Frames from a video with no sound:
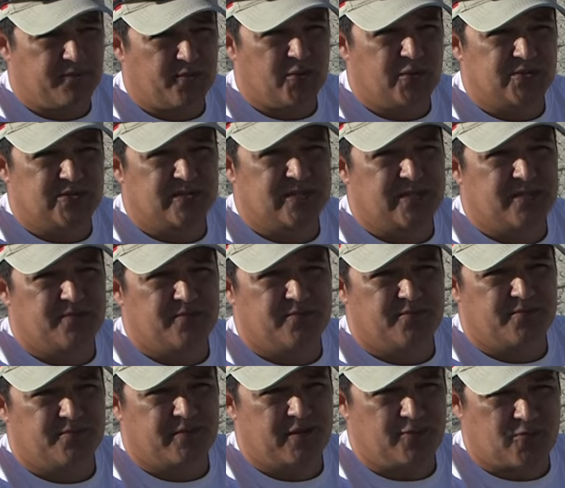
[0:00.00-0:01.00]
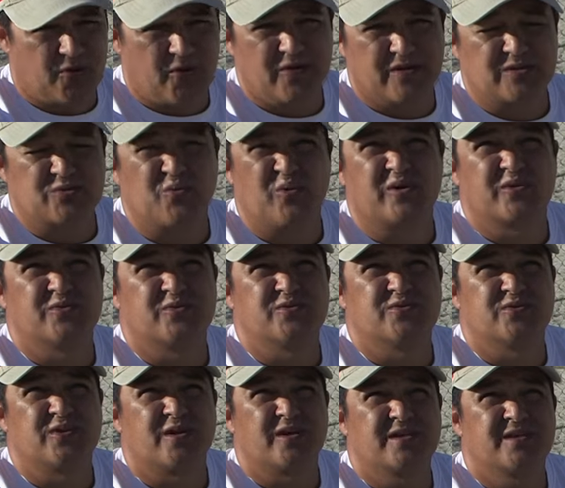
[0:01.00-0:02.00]
most of them, my brother is the one who
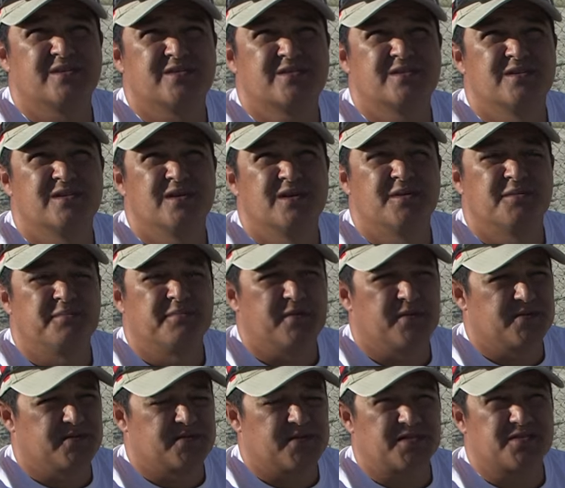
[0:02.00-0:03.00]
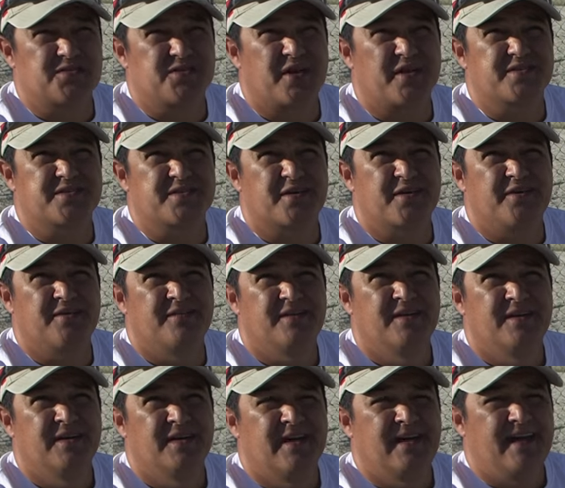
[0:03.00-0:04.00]
started this about 6 years ago,
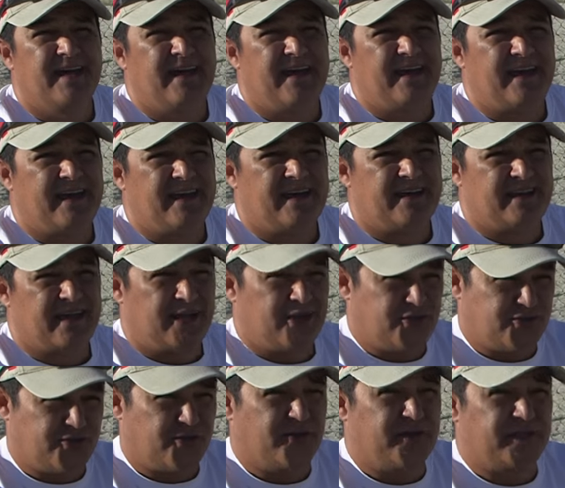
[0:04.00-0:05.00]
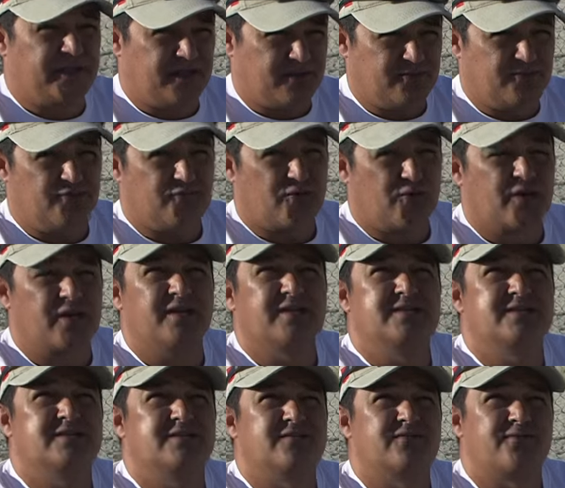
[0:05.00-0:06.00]
and I joined him four
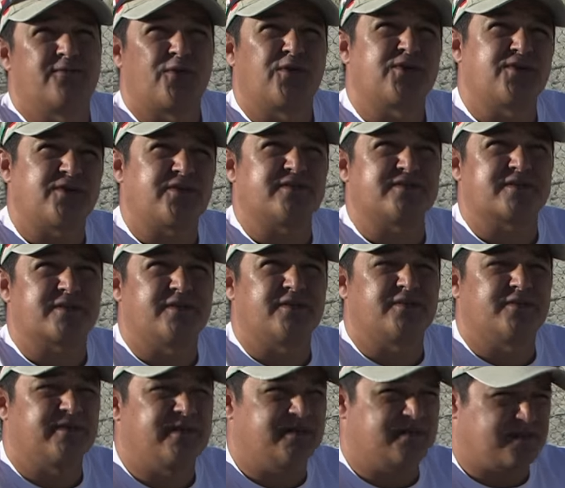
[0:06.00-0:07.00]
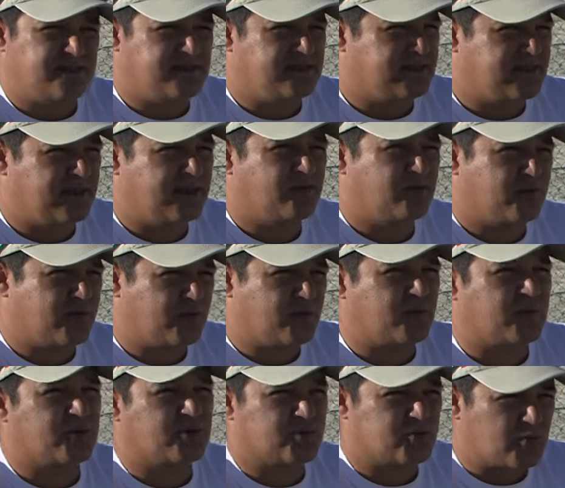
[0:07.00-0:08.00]
years ago, and since then we
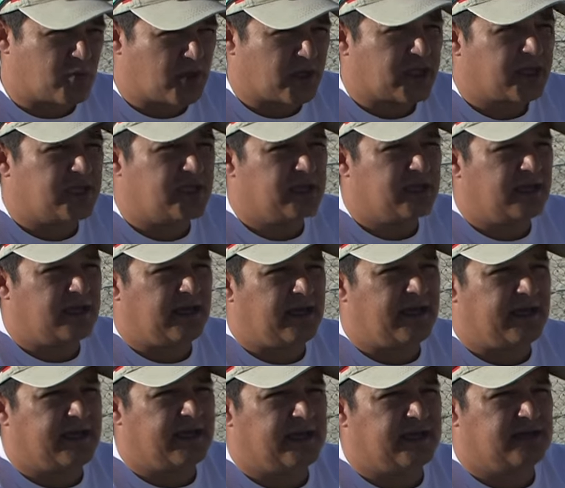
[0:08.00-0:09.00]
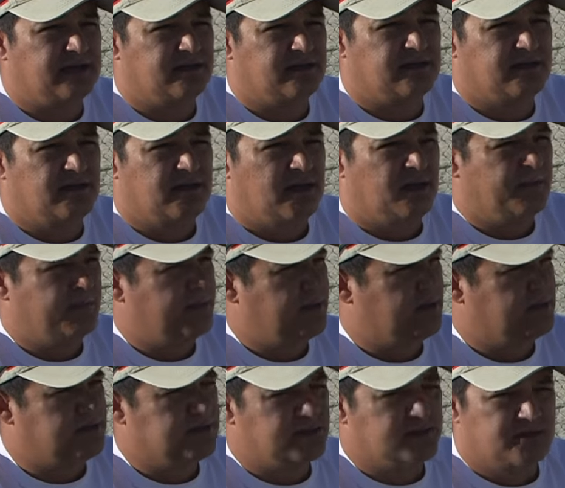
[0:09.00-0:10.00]
were just working, and
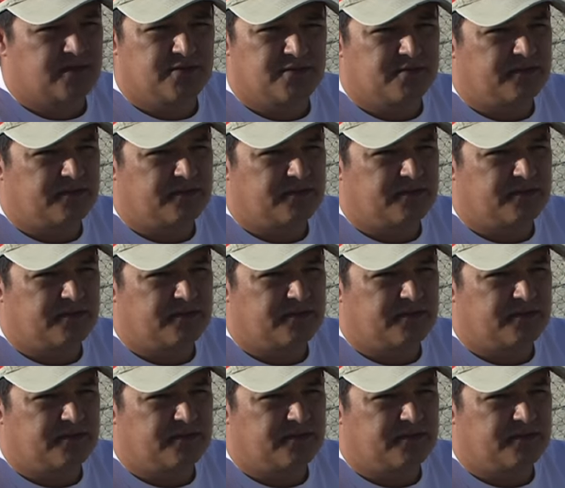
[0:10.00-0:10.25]
plus